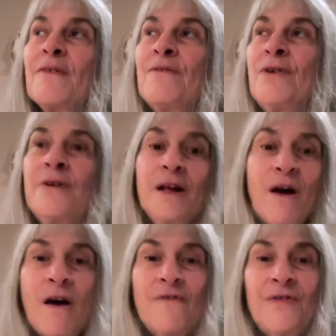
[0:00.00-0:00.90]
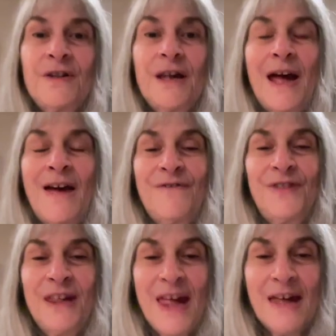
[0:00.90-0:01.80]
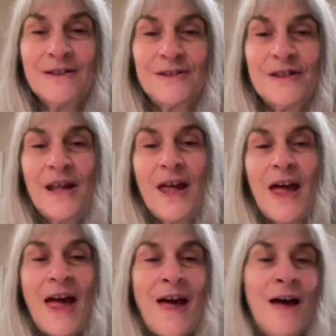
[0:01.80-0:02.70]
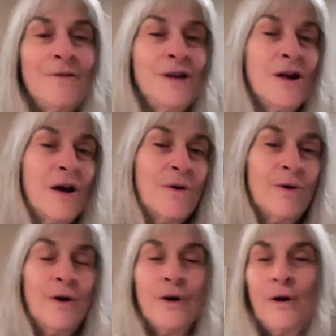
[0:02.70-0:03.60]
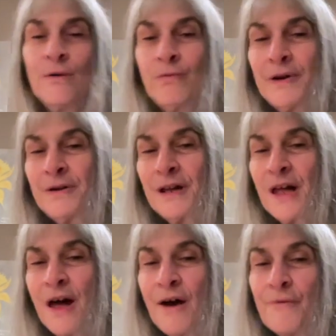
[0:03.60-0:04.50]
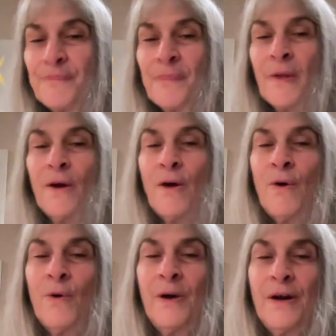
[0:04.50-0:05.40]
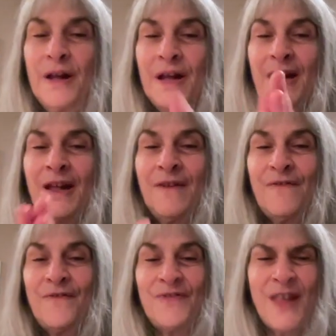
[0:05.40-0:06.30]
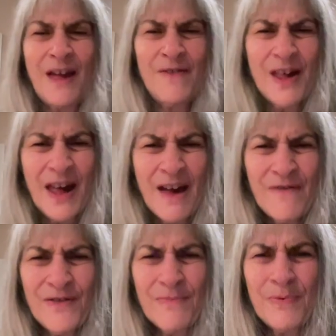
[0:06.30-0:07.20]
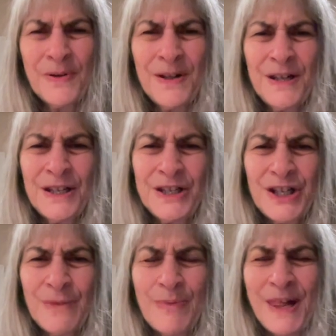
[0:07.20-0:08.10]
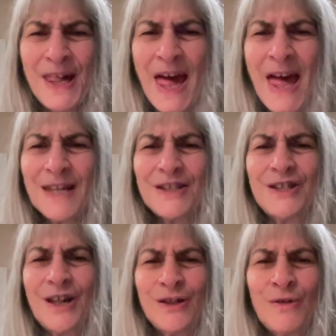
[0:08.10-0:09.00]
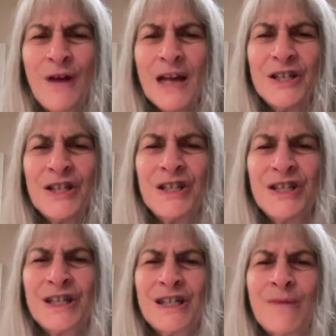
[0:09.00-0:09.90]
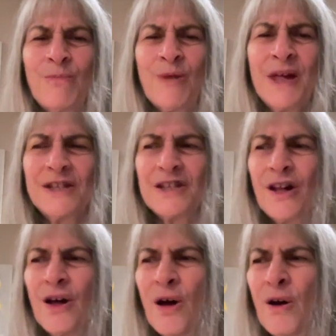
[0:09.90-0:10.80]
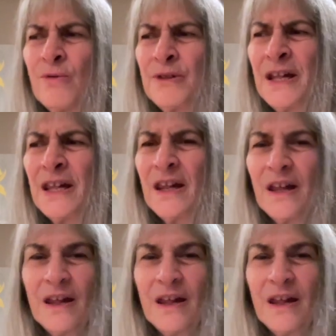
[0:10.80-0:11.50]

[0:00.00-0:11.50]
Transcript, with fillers: very often have to guess how to go or where to go. Or if, have you ever put in a G P S directions to someplace, only